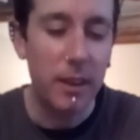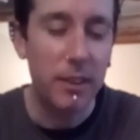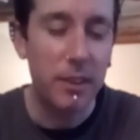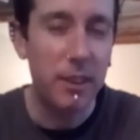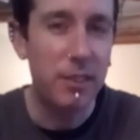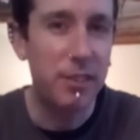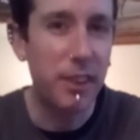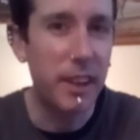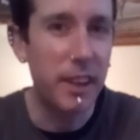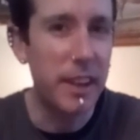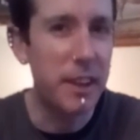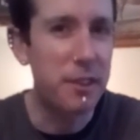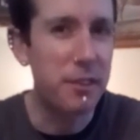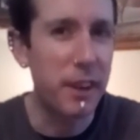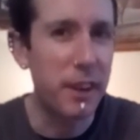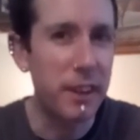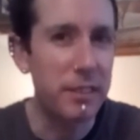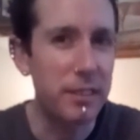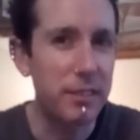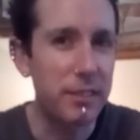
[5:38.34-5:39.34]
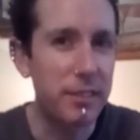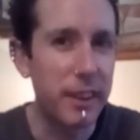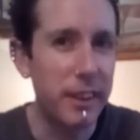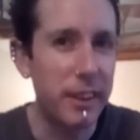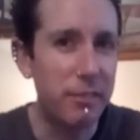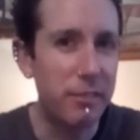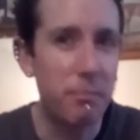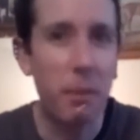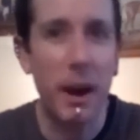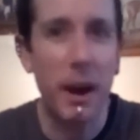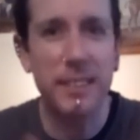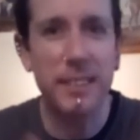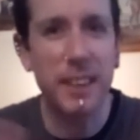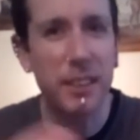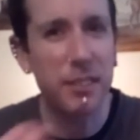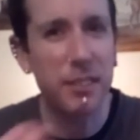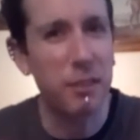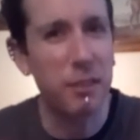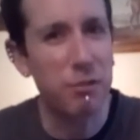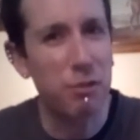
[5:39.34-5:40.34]
you can see it corrects itself, but it
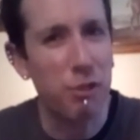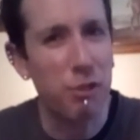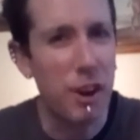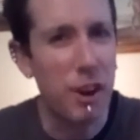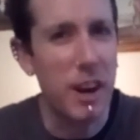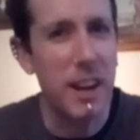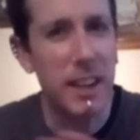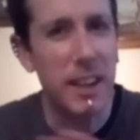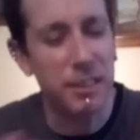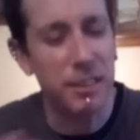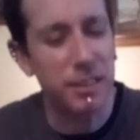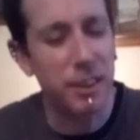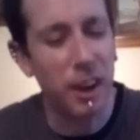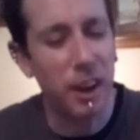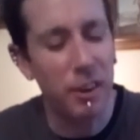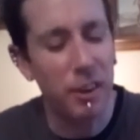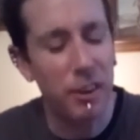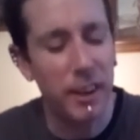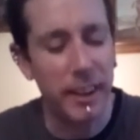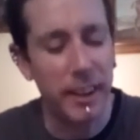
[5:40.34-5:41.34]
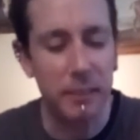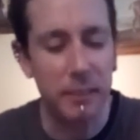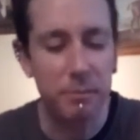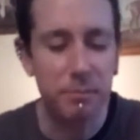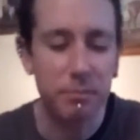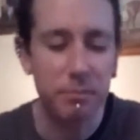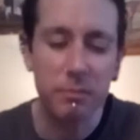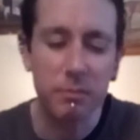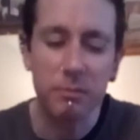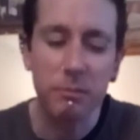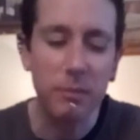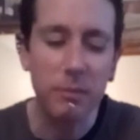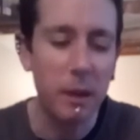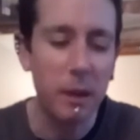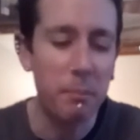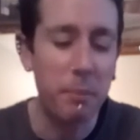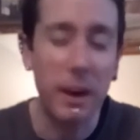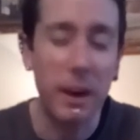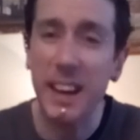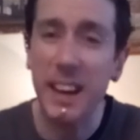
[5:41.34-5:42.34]
does it really slowly.
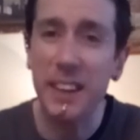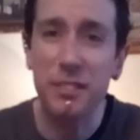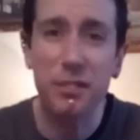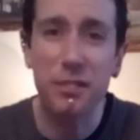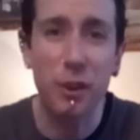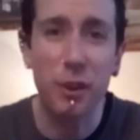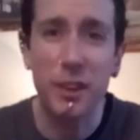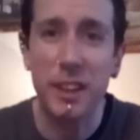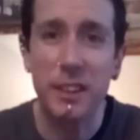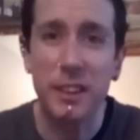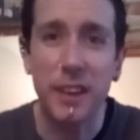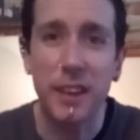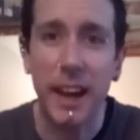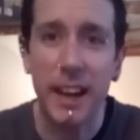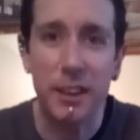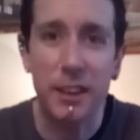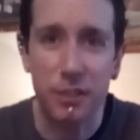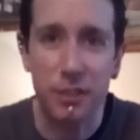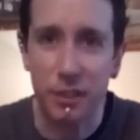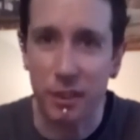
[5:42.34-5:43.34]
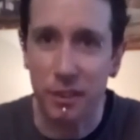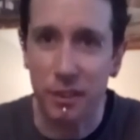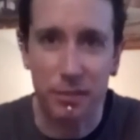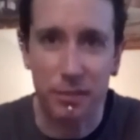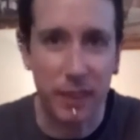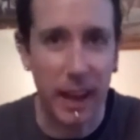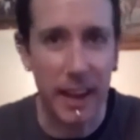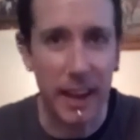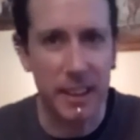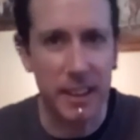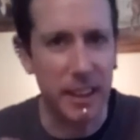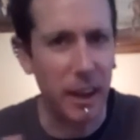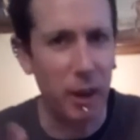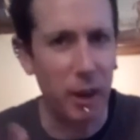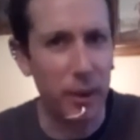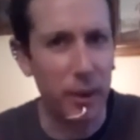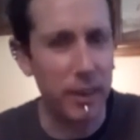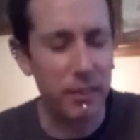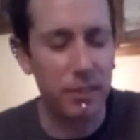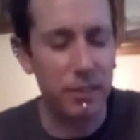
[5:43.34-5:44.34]
But that's not an indication of that, you know,
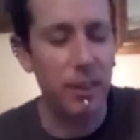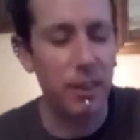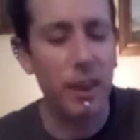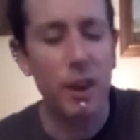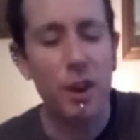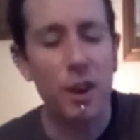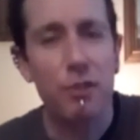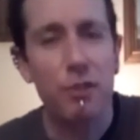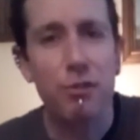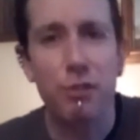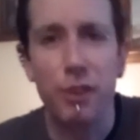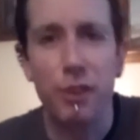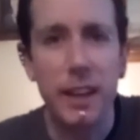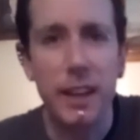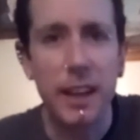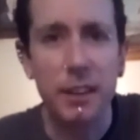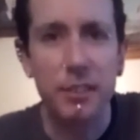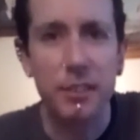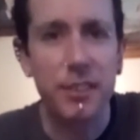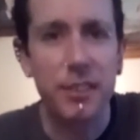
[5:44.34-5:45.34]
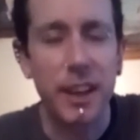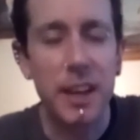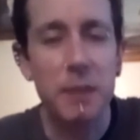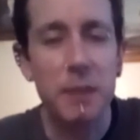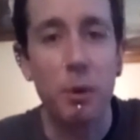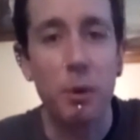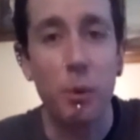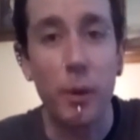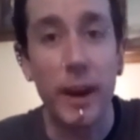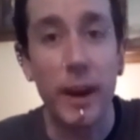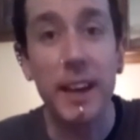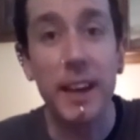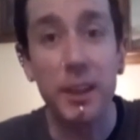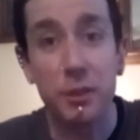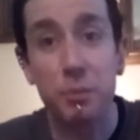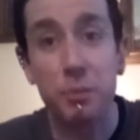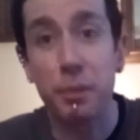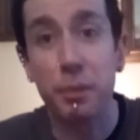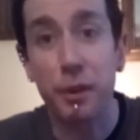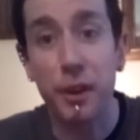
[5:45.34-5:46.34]
it's really unstable. It
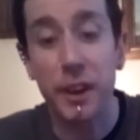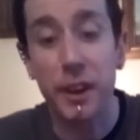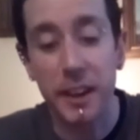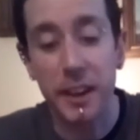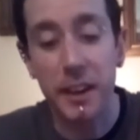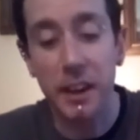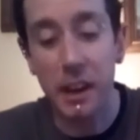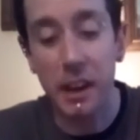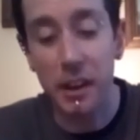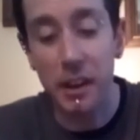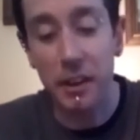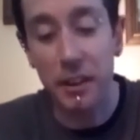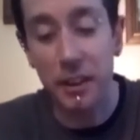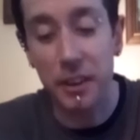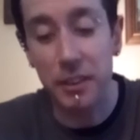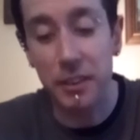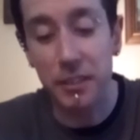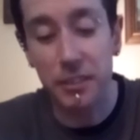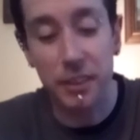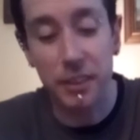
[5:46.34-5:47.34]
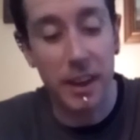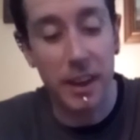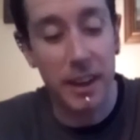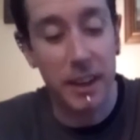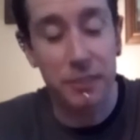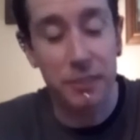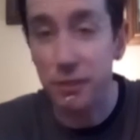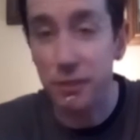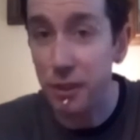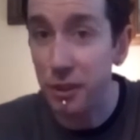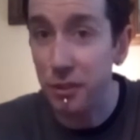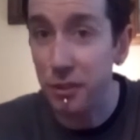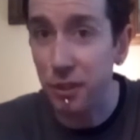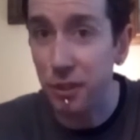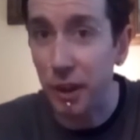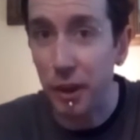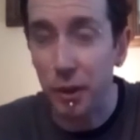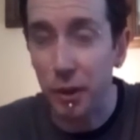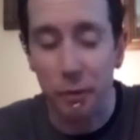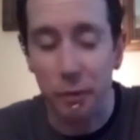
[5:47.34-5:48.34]
is pretty good electric
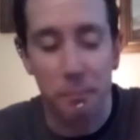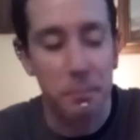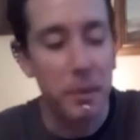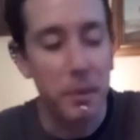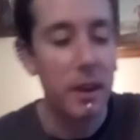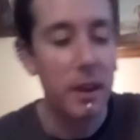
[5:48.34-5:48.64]
unicycle.